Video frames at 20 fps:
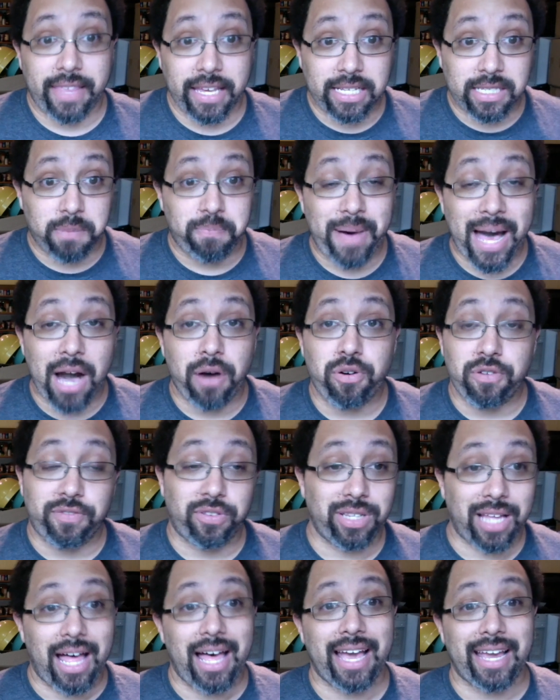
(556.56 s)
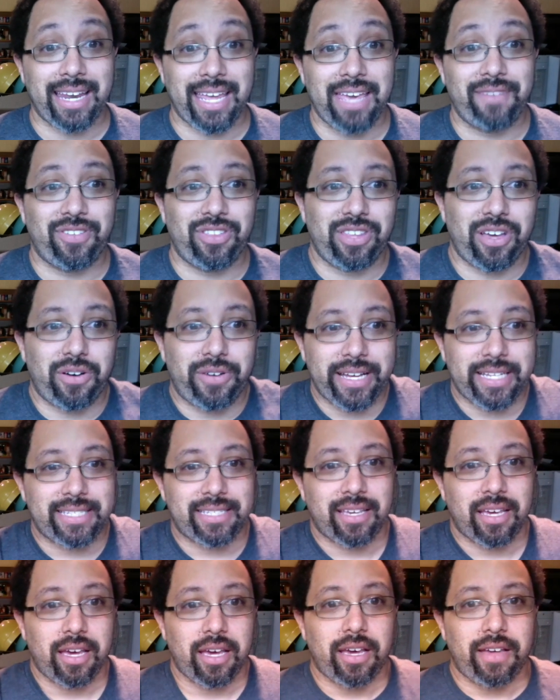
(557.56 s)
a powerful line, even though
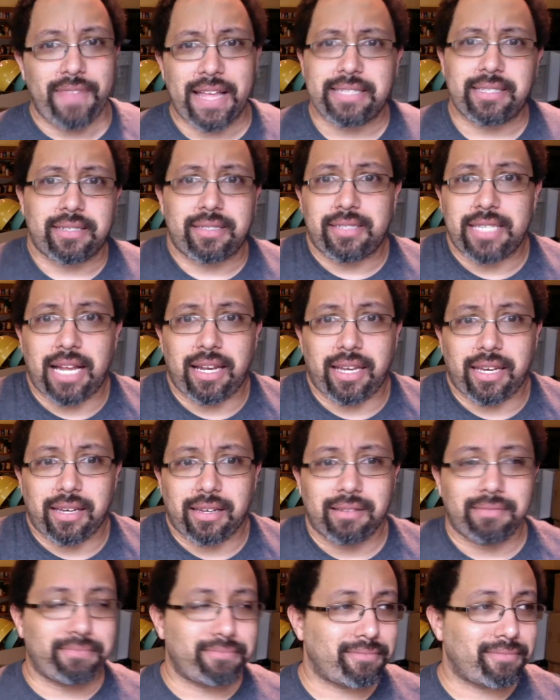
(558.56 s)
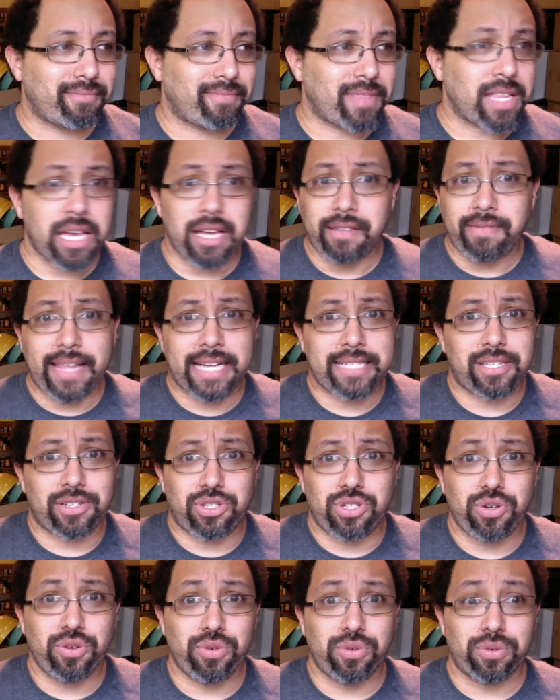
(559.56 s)
that's a celly, that's a
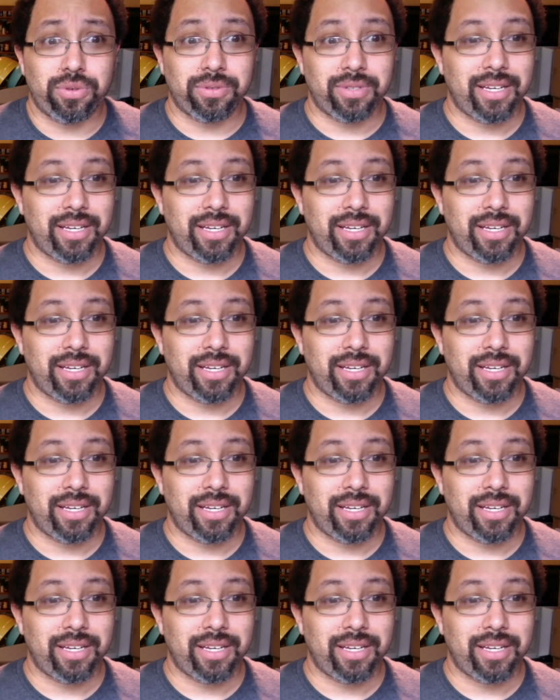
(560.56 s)
tool.